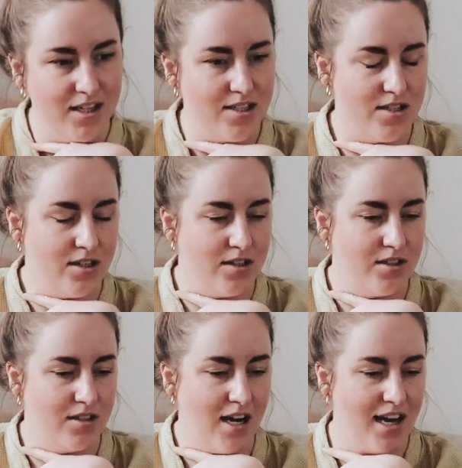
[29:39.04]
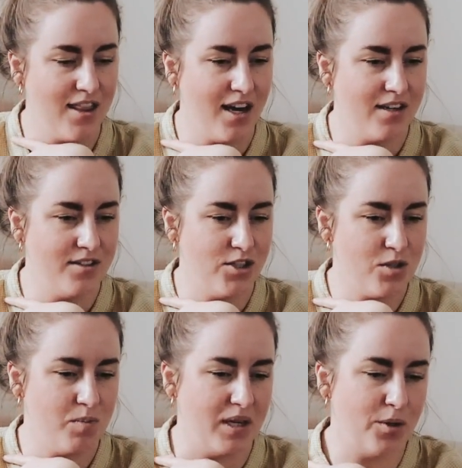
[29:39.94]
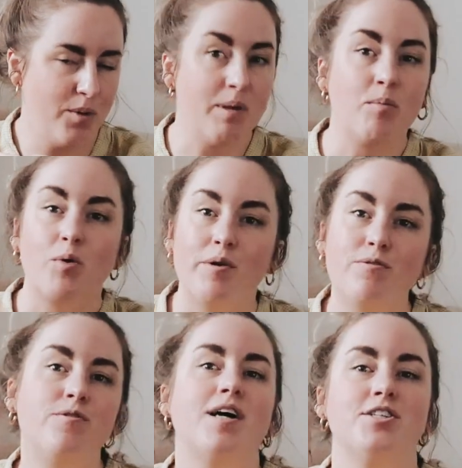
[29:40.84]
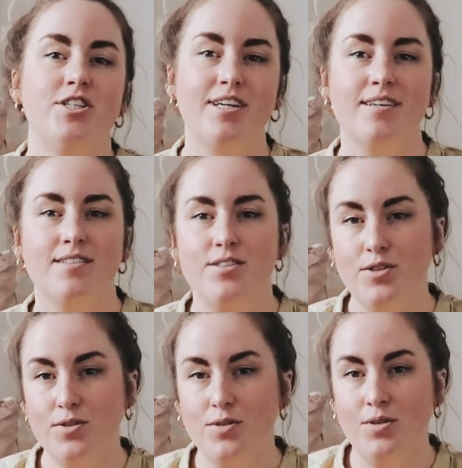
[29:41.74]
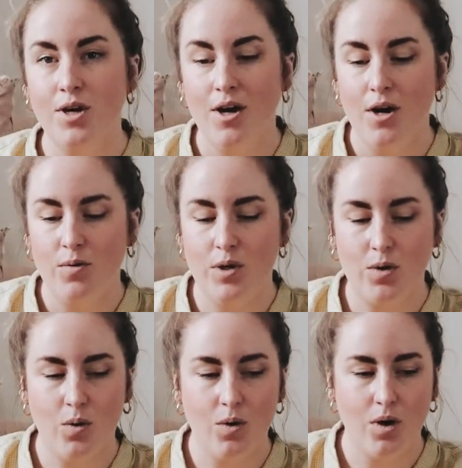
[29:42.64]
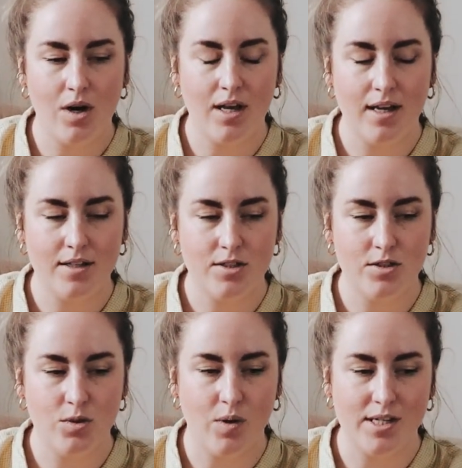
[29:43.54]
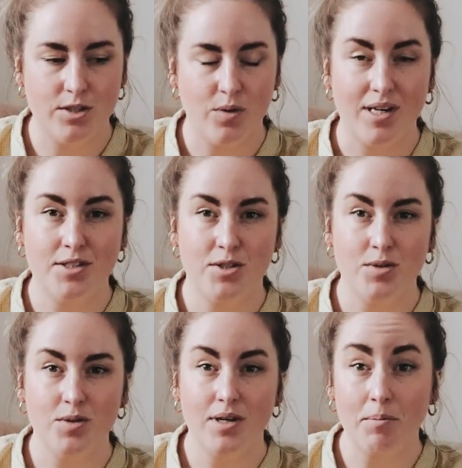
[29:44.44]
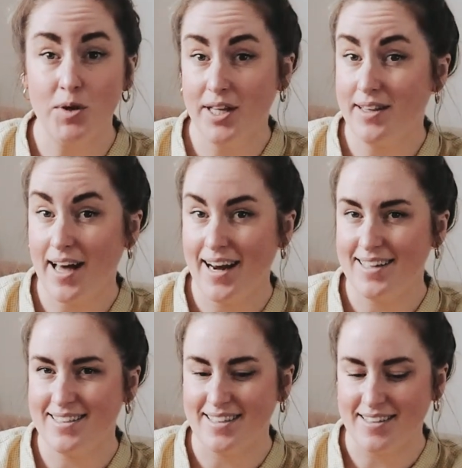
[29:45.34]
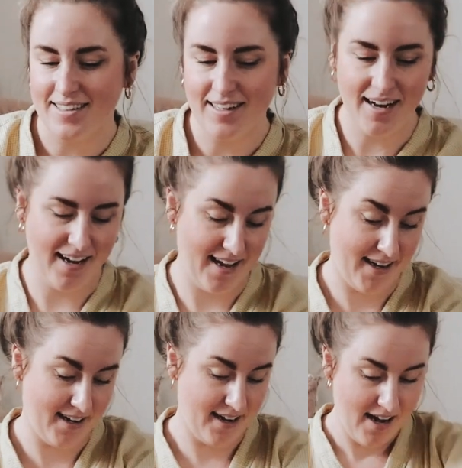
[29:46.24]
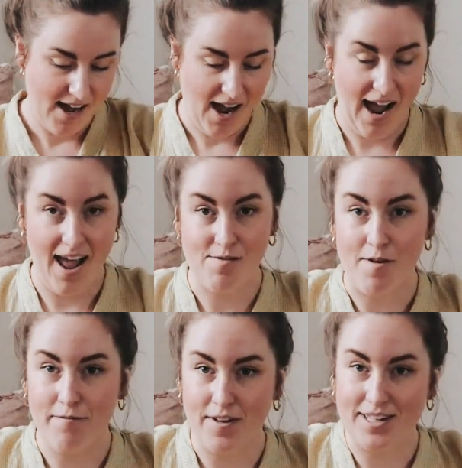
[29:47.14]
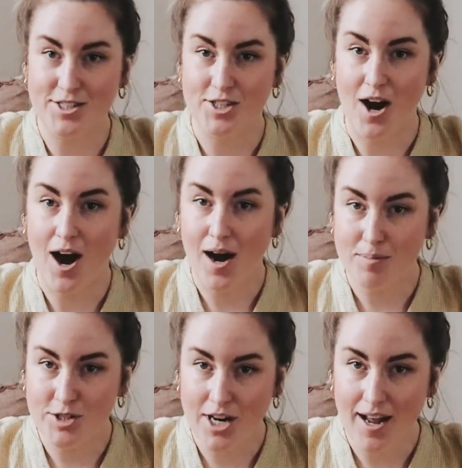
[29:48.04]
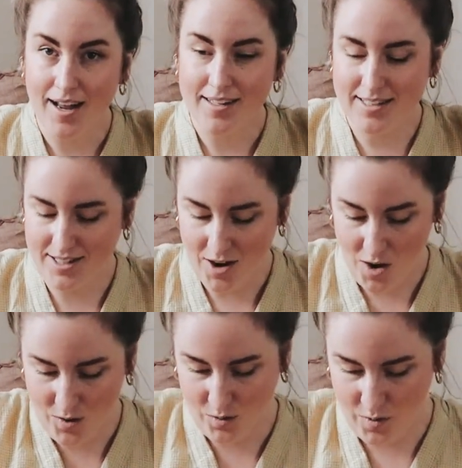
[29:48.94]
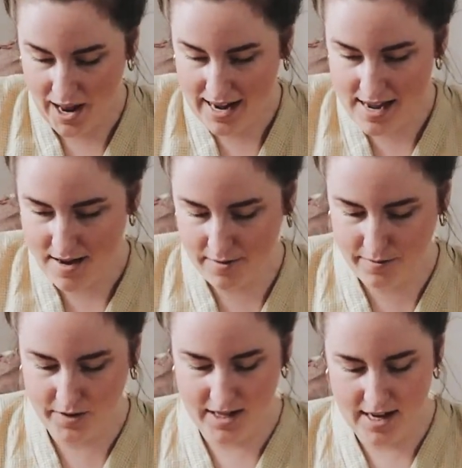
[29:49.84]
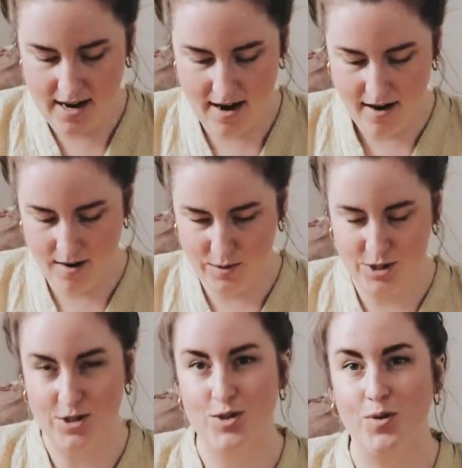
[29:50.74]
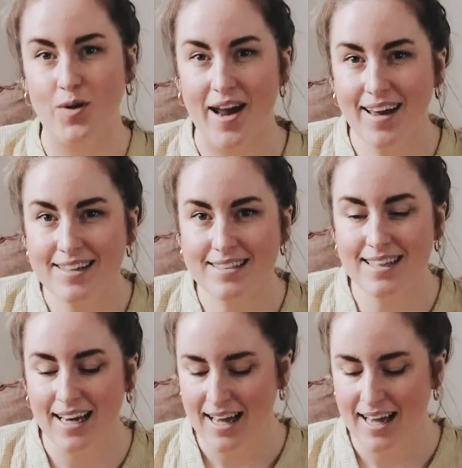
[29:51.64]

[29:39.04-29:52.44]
So I thought it'd just be a little bit more refreshing to record in 2022, and I'm really glad I did. And I have a finished object already for the year, which is great,